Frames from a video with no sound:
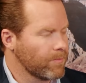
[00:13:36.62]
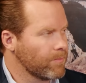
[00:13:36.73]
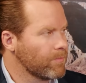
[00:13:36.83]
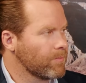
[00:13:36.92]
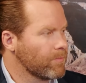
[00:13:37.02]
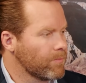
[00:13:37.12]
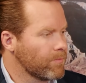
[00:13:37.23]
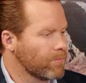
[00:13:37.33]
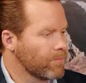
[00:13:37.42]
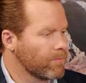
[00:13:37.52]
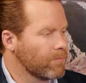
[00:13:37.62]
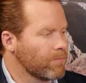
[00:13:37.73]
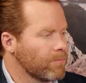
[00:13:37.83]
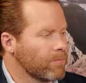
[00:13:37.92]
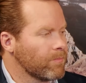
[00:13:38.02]

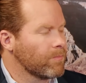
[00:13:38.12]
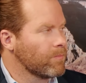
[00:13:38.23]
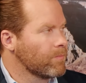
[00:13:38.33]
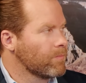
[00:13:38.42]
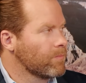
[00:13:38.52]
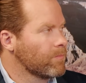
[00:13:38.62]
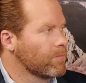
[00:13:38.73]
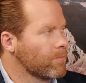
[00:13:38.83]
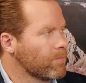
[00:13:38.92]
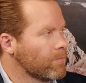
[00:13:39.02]
[no speech]